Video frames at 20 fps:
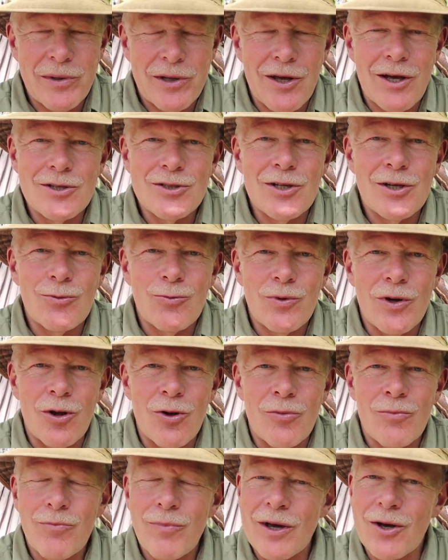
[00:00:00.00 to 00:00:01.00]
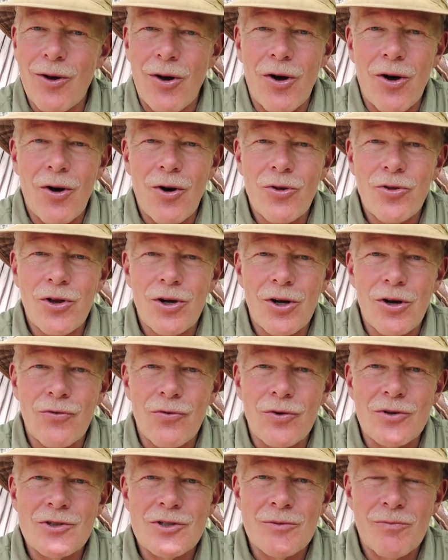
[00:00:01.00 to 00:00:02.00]
because it will make all the
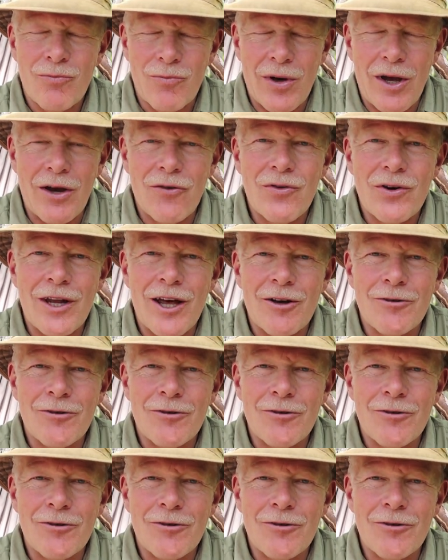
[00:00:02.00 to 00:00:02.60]
difference. Bye for